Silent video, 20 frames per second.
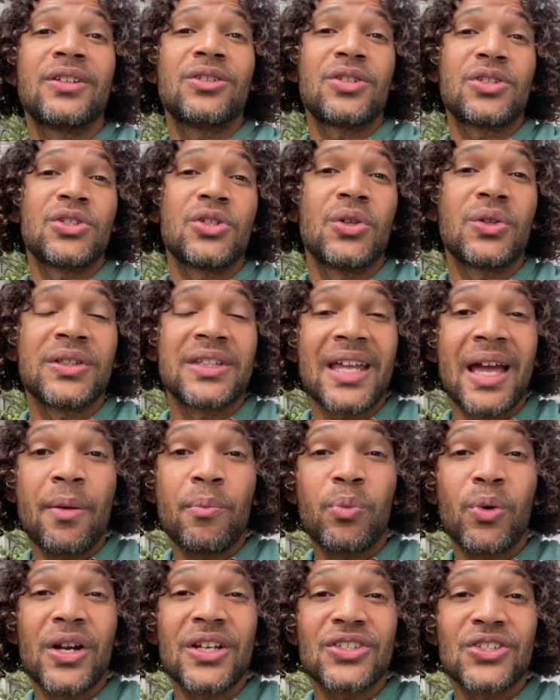the soil
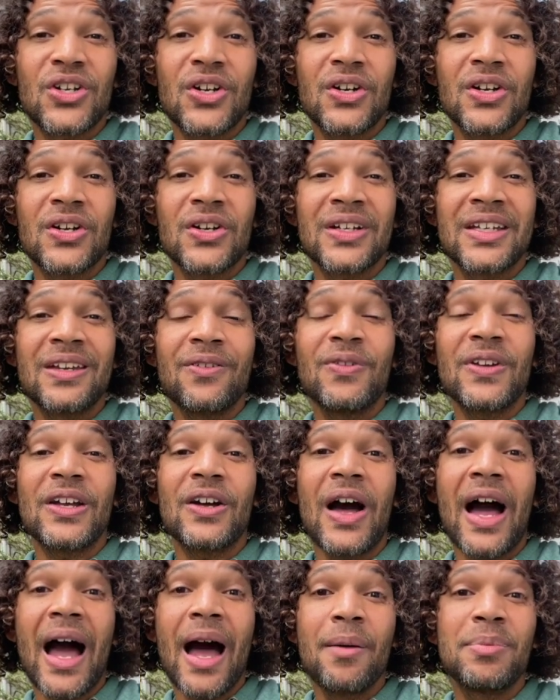temperature, giving a
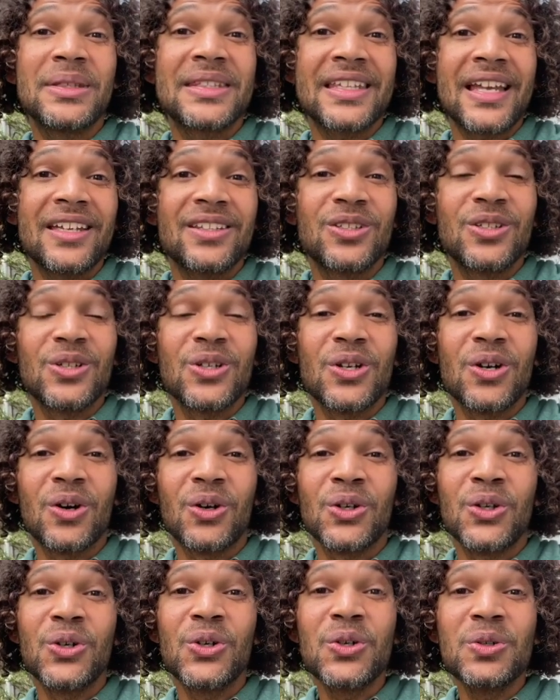habitat to your
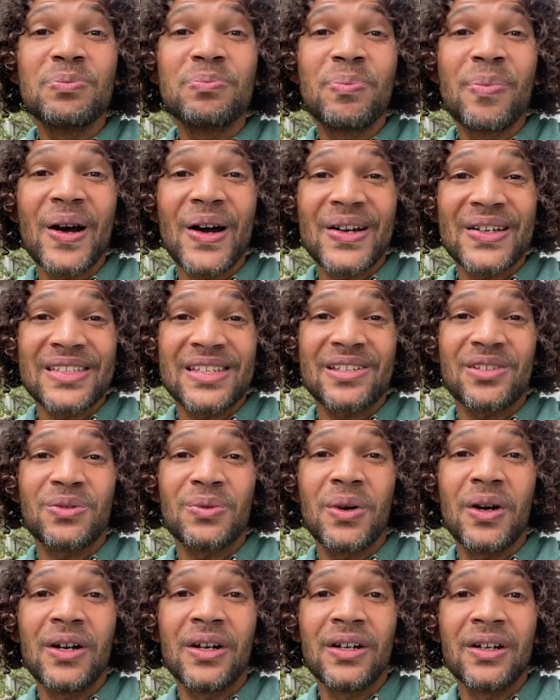good bugs as
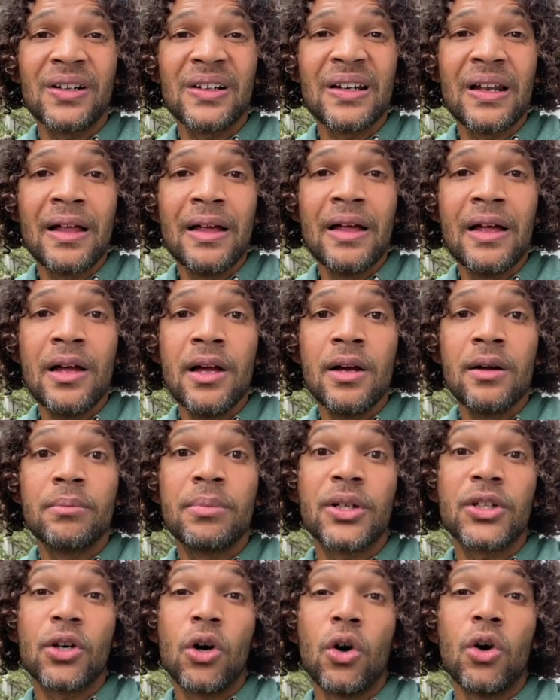well,
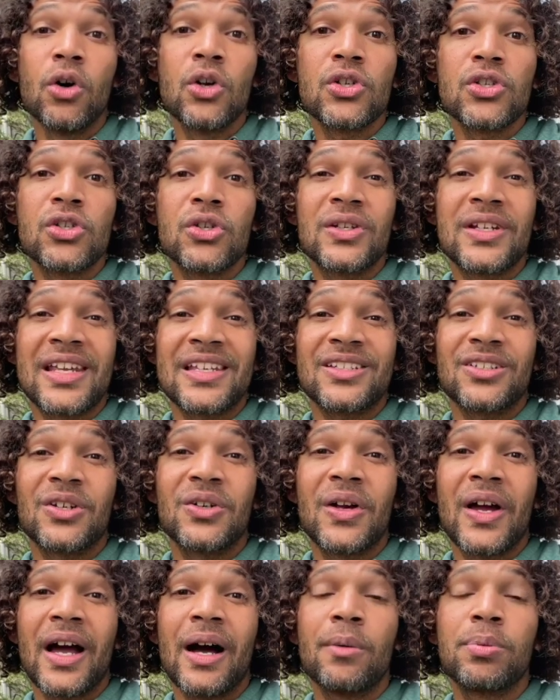but also that's going
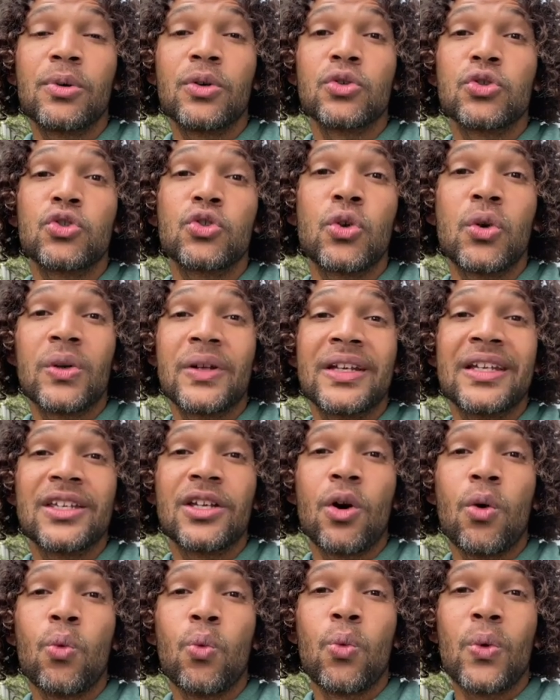to help controlling
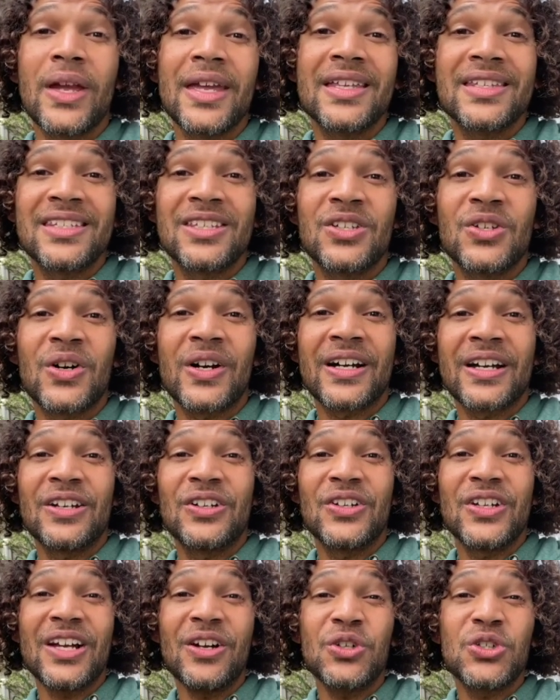your weeds in your garden.
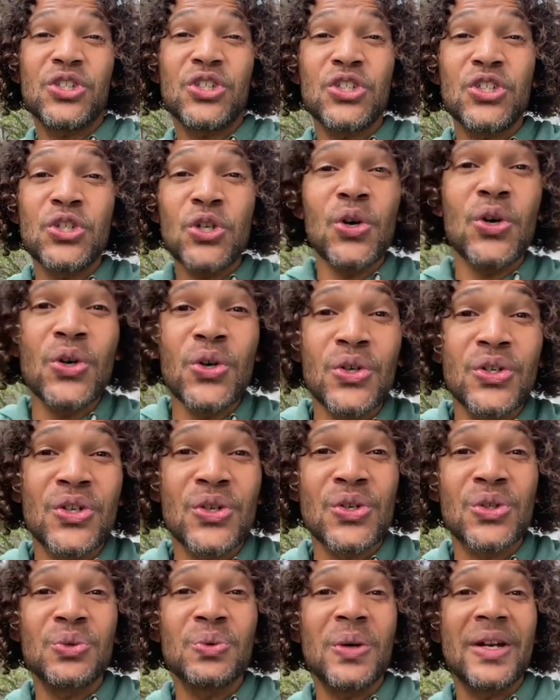You got to show
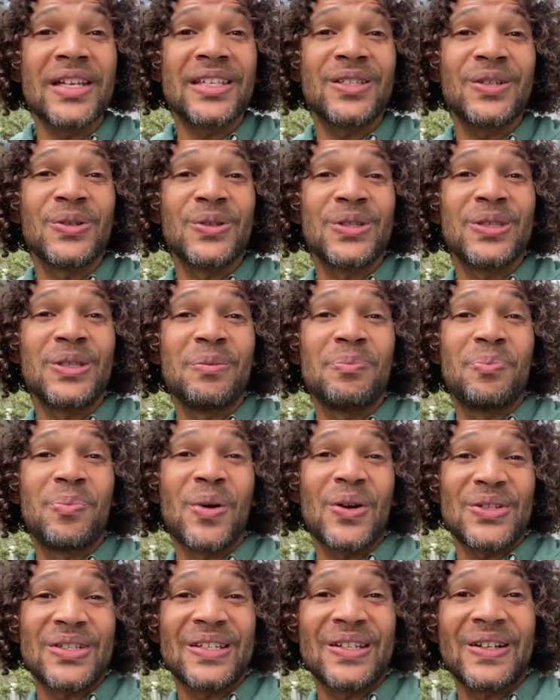those weeds who's the
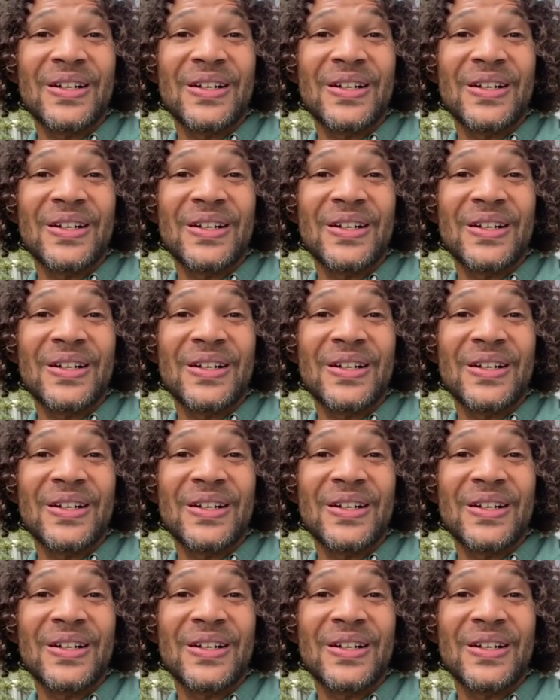boss in the